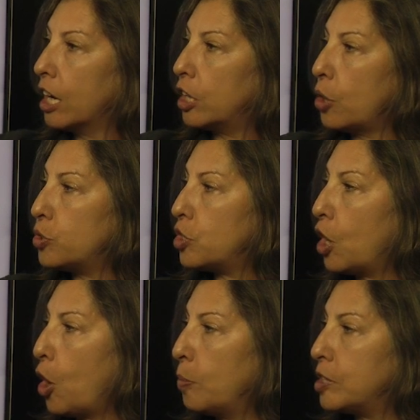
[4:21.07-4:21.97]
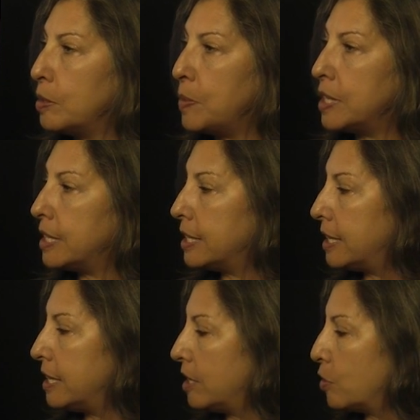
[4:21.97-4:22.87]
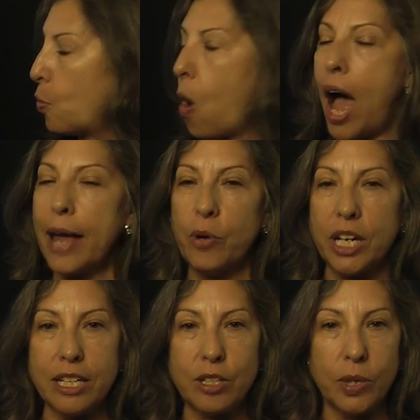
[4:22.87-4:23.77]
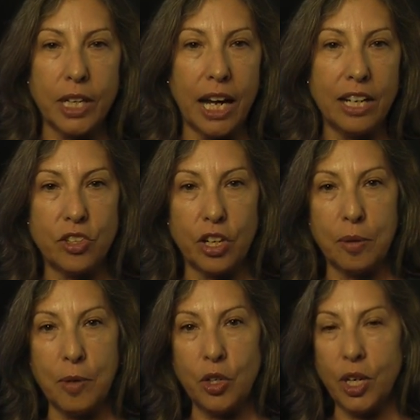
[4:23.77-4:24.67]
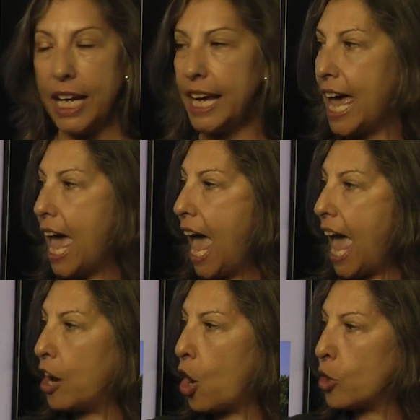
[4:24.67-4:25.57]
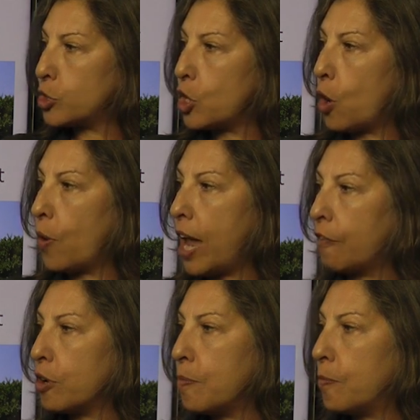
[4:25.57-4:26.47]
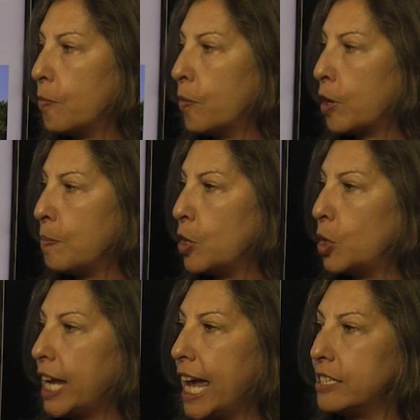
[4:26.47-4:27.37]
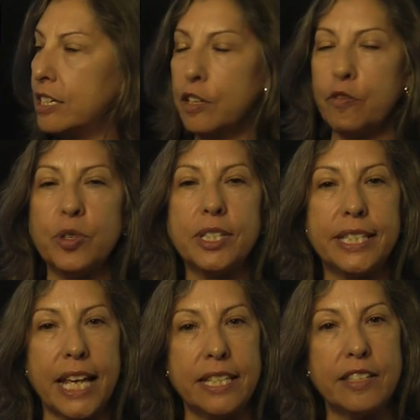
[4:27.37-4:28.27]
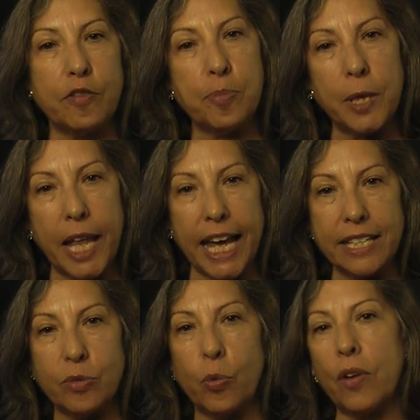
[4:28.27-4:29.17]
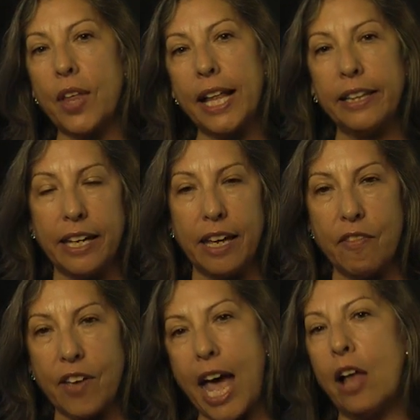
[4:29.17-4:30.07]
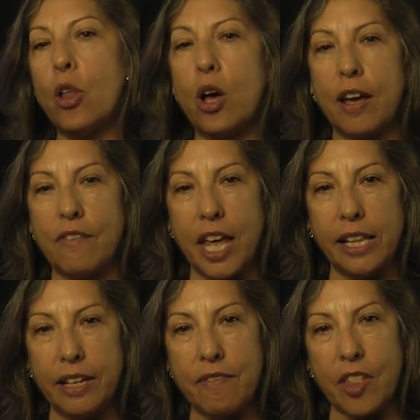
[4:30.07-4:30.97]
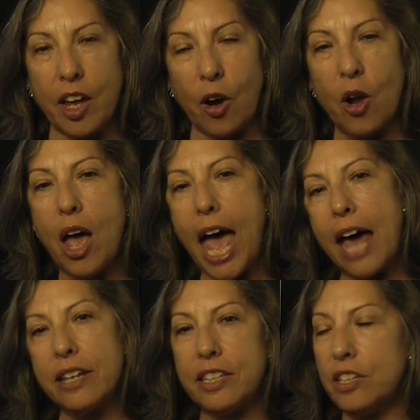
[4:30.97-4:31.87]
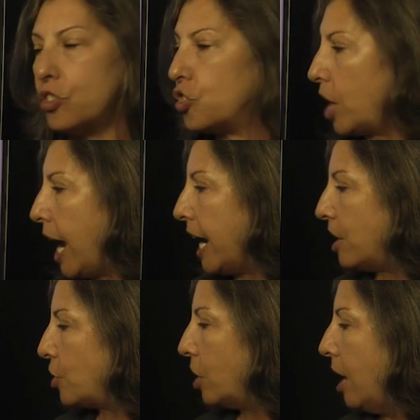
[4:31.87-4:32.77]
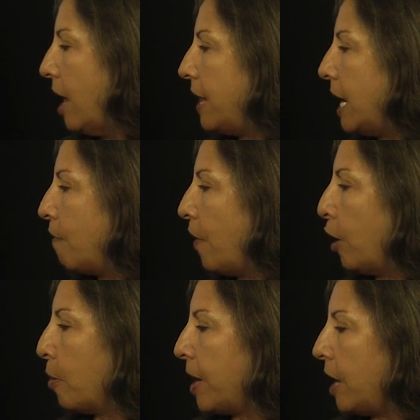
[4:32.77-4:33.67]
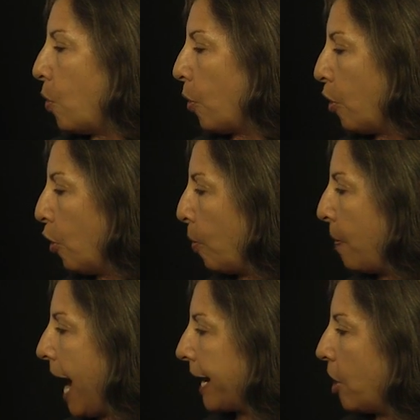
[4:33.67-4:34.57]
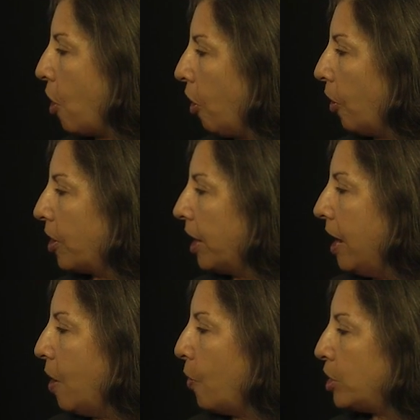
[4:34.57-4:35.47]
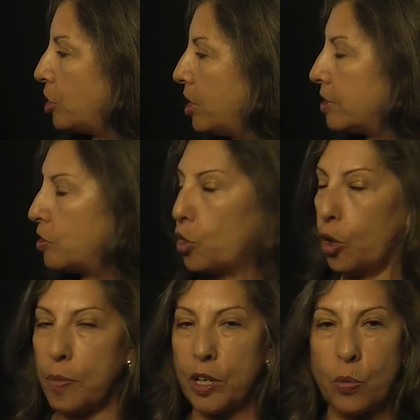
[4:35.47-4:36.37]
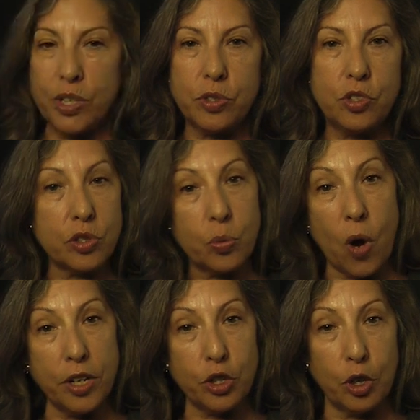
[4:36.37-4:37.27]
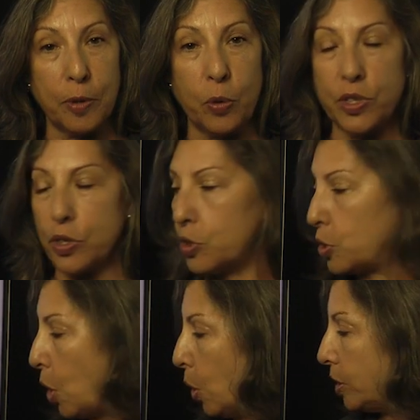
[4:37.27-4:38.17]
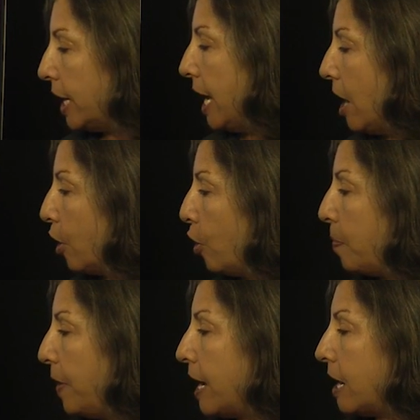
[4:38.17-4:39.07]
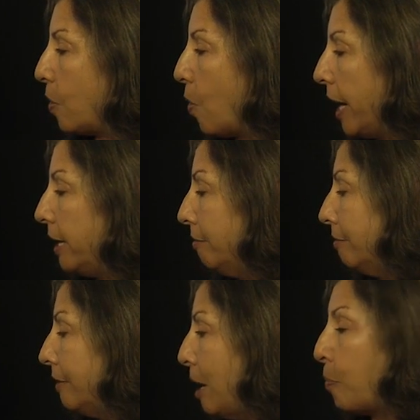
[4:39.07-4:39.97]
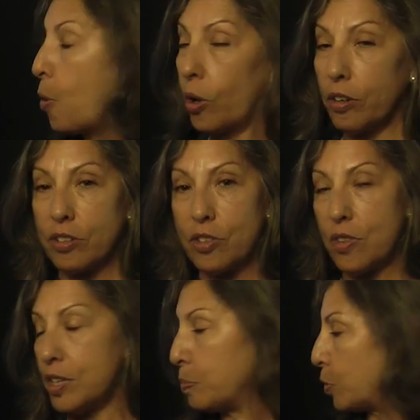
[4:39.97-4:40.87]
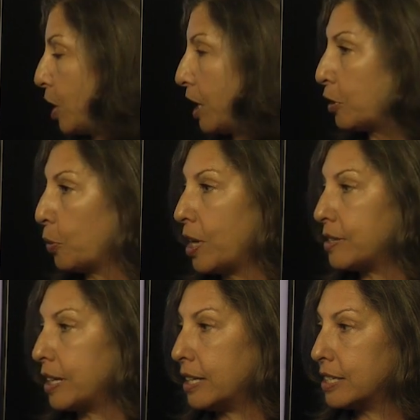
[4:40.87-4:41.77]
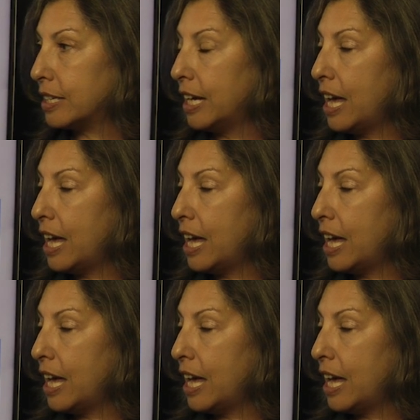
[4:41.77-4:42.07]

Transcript: Close to homes and businesses is why we need to engage the community, and also every community has a different sense of place, where they live, how long have they lived there, how does this change the environment or her backyard when this turbine was, just one turbine was installed, could be quite important to this particular resident.